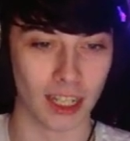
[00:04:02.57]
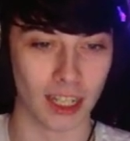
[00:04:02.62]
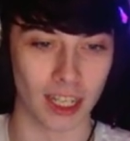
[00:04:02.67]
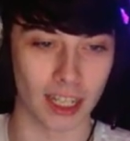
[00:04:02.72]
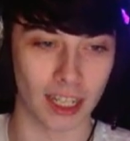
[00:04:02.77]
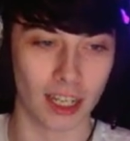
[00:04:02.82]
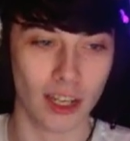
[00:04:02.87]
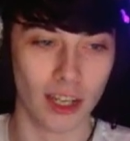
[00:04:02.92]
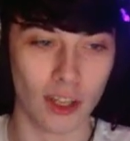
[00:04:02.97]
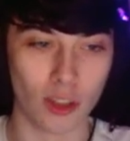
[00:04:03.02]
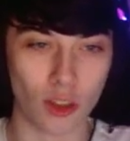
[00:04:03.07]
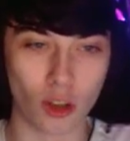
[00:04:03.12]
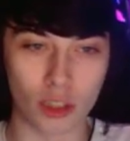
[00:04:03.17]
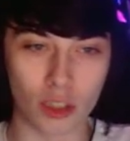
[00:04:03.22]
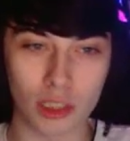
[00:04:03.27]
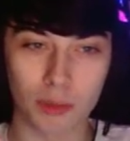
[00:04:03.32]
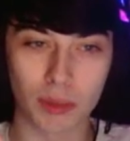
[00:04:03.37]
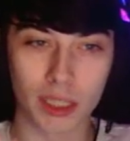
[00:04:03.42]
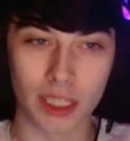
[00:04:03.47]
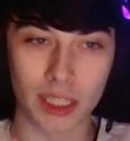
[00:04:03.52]
Like,
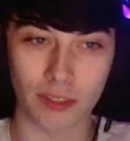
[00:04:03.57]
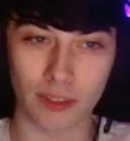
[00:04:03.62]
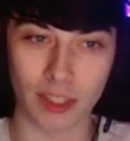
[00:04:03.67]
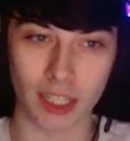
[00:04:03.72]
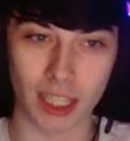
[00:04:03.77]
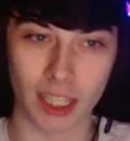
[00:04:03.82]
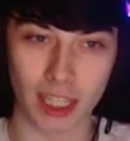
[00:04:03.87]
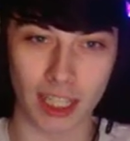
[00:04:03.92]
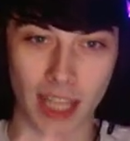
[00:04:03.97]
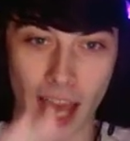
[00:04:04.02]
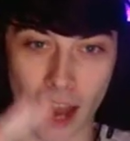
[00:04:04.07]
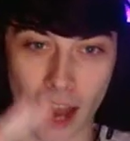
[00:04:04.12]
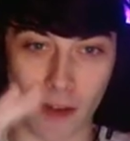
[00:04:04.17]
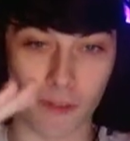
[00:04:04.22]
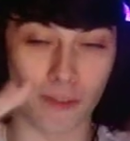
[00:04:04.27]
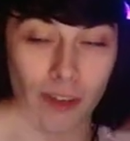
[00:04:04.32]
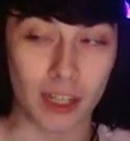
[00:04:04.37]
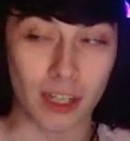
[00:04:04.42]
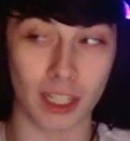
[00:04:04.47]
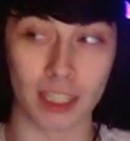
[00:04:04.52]
not specifically the
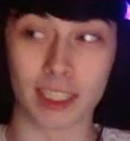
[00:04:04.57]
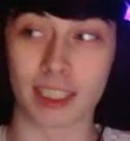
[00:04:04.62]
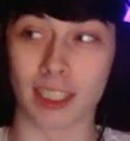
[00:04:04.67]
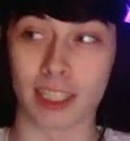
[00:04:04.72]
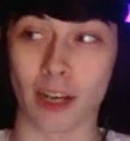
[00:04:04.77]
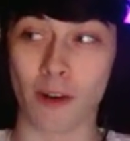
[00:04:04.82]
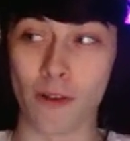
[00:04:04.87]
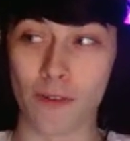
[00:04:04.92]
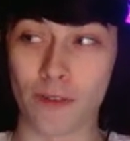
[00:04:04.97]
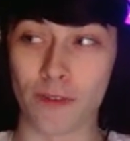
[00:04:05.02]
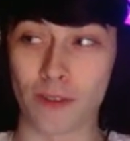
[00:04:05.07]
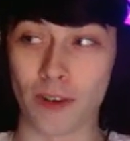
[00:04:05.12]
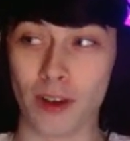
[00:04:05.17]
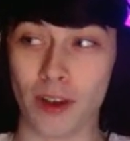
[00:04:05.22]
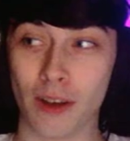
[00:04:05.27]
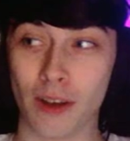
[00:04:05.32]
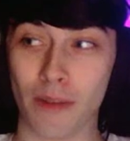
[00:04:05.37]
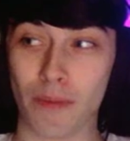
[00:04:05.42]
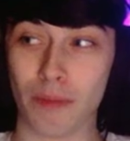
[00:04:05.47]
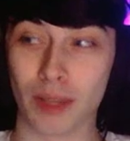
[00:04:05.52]
outfit itself,
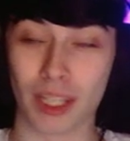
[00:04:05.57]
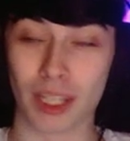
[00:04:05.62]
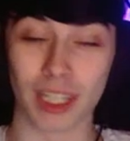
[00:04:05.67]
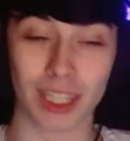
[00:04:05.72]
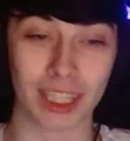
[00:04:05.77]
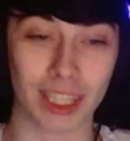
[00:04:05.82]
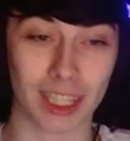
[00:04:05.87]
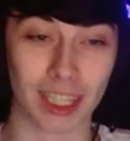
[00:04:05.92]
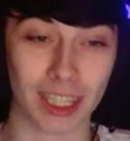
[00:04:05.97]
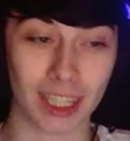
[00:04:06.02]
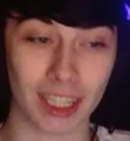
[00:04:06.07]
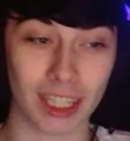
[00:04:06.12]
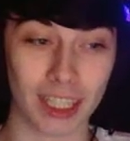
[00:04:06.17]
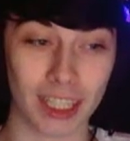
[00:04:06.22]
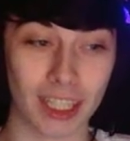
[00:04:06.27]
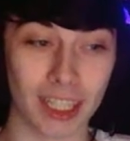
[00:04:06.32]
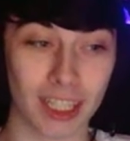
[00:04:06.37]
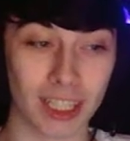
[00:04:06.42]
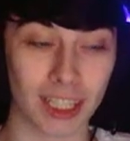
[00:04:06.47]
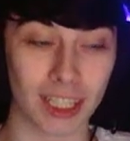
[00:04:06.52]
but the
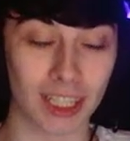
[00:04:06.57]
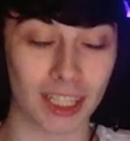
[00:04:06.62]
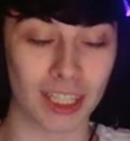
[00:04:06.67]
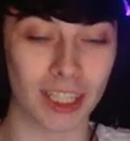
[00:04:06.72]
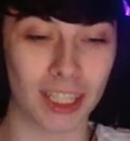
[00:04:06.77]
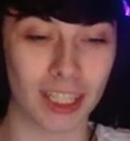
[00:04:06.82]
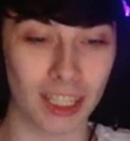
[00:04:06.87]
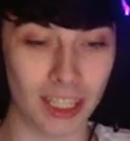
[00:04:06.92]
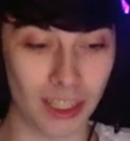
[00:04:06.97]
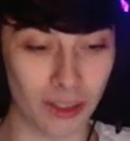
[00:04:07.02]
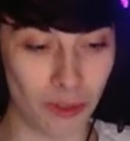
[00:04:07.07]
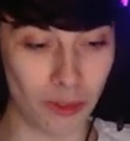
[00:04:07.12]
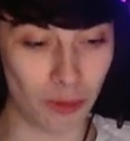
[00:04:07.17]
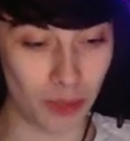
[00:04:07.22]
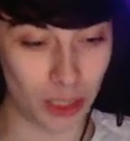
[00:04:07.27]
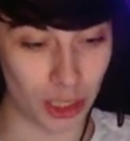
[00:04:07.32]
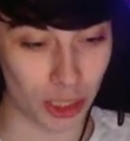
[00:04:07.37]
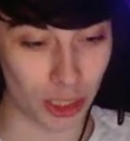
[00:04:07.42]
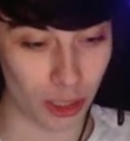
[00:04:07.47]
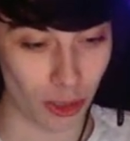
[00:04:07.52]

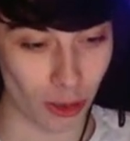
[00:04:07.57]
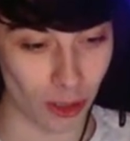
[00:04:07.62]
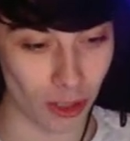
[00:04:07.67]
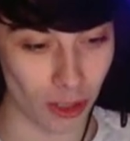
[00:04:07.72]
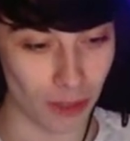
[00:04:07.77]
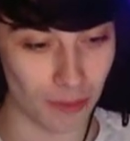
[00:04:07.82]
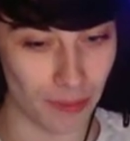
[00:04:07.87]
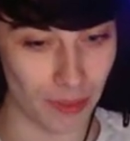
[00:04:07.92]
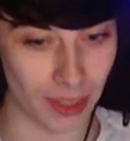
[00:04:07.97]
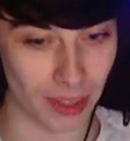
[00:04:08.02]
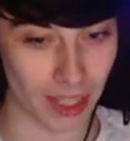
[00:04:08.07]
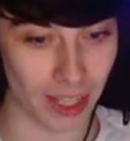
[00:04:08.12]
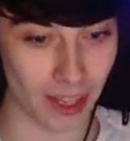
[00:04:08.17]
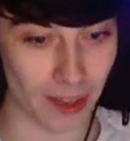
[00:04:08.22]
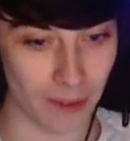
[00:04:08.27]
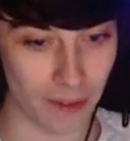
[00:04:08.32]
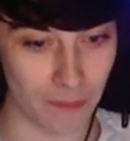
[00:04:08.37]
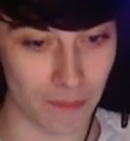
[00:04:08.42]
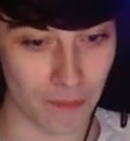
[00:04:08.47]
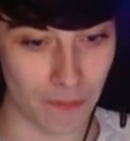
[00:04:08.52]
what do you call them?
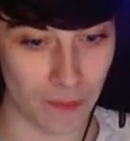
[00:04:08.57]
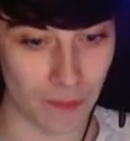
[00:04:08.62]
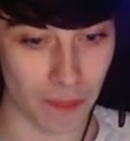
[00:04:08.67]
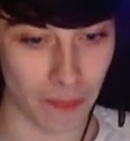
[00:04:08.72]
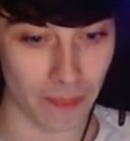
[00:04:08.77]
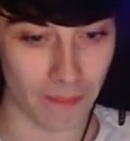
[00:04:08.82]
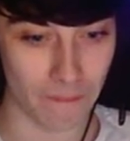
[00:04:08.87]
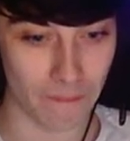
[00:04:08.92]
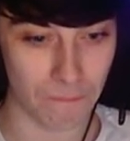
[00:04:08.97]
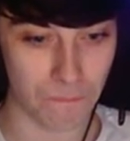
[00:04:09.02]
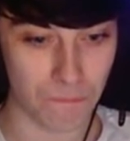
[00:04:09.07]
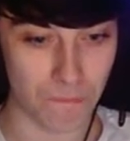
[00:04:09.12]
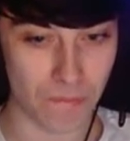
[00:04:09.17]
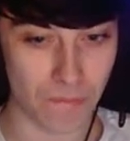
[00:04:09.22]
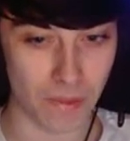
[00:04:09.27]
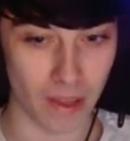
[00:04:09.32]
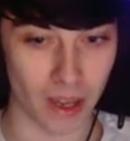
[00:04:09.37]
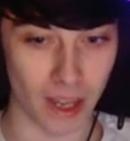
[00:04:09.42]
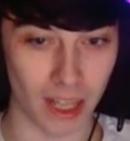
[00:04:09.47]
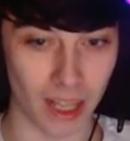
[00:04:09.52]

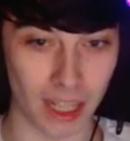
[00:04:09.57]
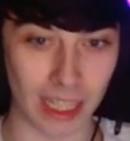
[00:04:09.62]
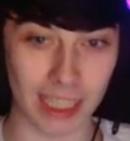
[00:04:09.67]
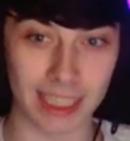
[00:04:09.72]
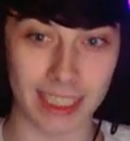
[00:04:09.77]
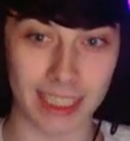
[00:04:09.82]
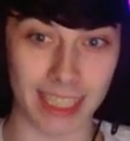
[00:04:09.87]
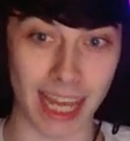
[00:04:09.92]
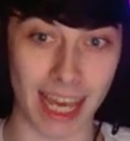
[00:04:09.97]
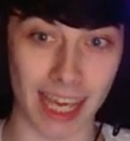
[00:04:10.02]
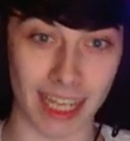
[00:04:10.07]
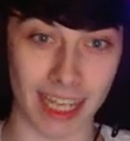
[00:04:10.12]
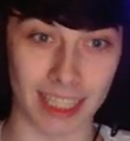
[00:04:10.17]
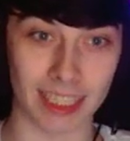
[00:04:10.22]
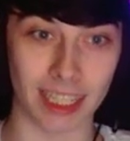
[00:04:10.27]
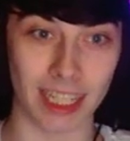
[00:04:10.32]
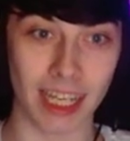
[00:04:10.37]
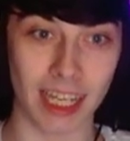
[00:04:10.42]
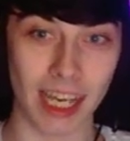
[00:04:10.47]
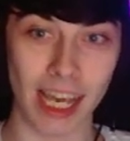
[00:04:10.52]
The
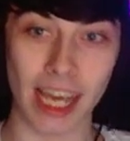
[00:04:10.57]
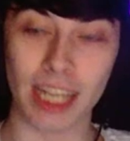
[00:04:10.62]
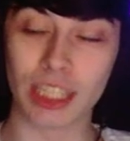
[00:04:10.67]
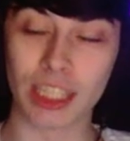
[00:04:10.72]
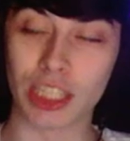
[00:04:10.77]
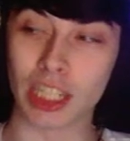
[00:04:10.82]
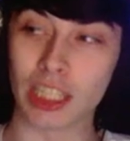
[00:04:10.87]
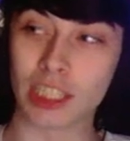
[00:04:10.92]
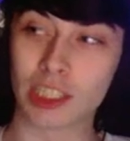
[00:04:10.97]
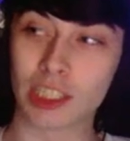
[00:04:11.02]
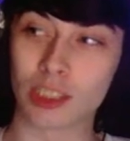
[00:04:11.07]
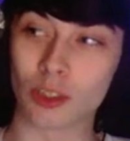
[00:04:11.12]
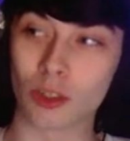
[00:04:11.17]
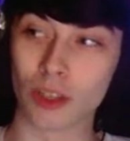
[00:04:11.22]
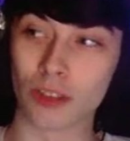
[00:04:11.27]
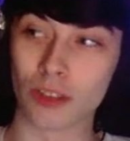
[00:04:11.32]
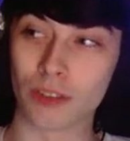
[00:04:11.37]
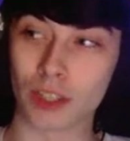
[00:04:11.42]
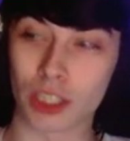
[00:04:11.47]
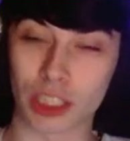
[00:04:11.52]
aesthetics. It changes
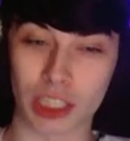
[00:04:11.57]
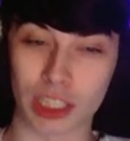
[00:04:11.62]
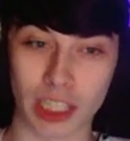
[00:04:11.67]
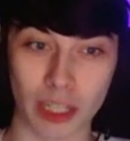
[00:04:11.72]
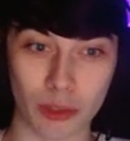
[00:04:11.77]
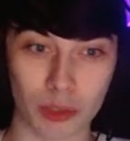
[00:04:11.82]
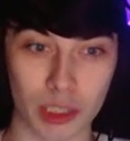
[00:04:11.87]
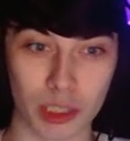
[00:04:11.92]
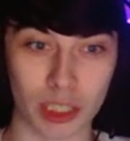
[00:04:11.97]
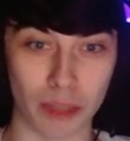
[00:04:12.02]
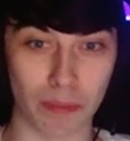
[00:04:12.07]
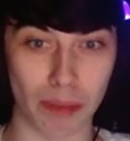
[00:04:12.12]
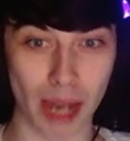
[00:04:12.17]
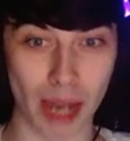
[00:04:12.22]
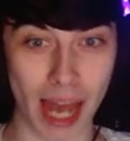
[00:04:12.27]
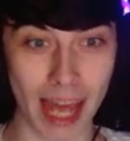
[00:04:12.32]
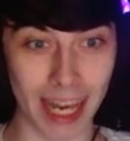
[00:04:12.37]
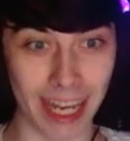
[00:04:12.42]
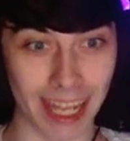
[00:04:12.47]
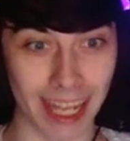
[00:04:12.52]
all of her skills to
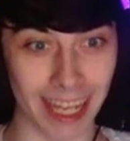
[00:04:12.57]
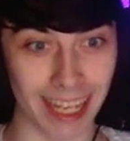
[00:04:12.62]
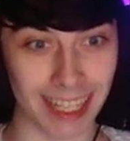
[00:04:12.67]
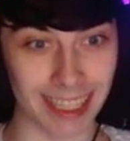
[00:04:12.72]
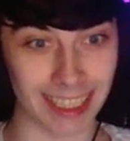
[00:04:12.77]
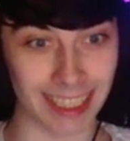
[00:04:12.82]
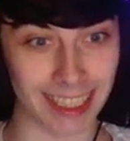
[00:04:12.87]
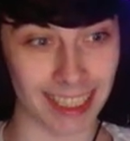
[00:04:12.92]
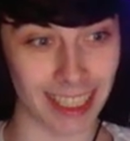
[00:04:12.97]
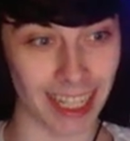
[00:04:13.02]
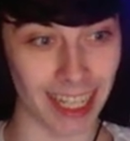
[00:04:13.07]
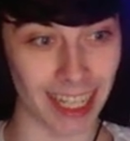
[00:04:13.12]
planets.